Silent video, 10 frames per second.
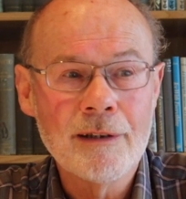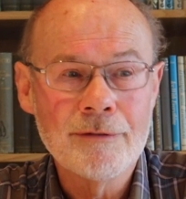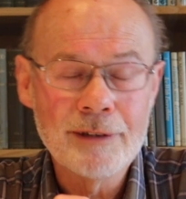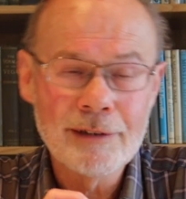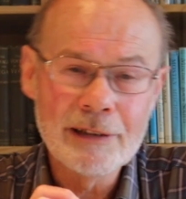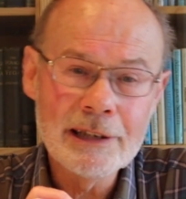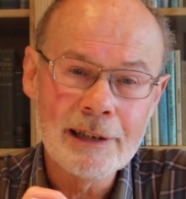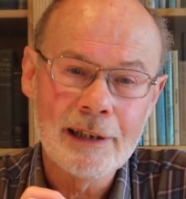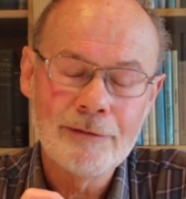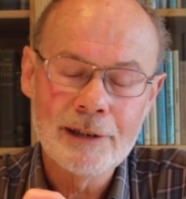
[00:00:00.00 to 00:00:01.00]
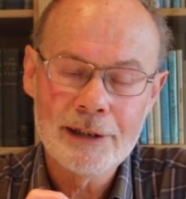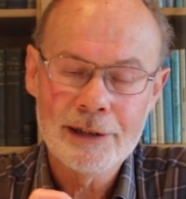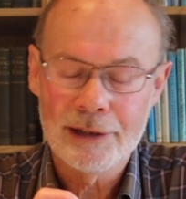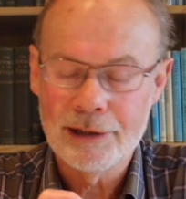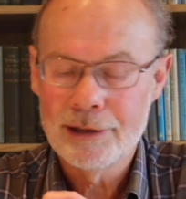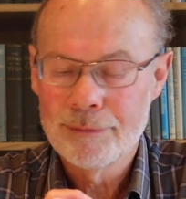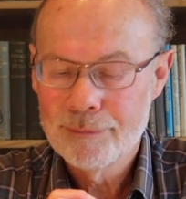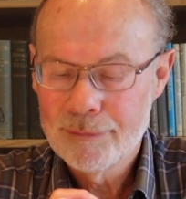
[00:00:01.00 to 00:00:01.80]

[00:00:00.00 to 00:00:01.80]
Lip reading: have recently visited,